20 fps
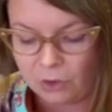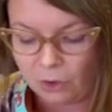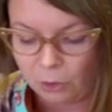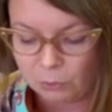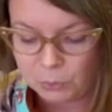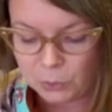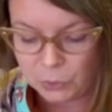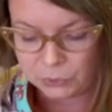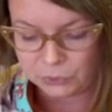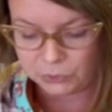
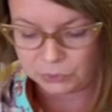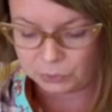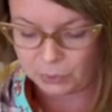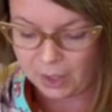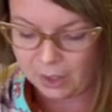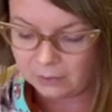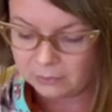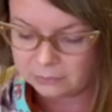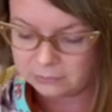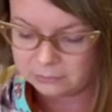almost
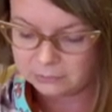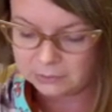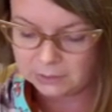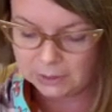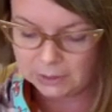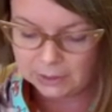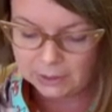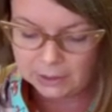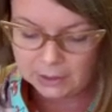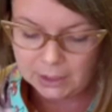well,
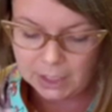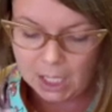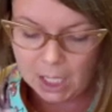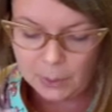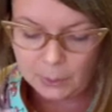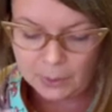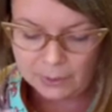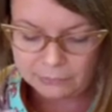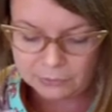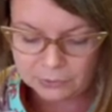
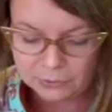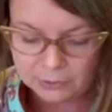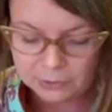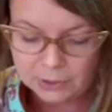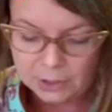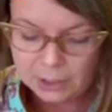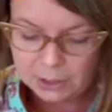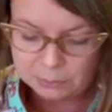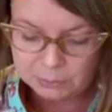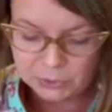However,
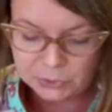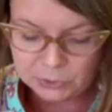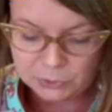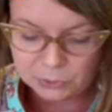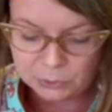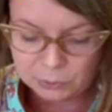Mr.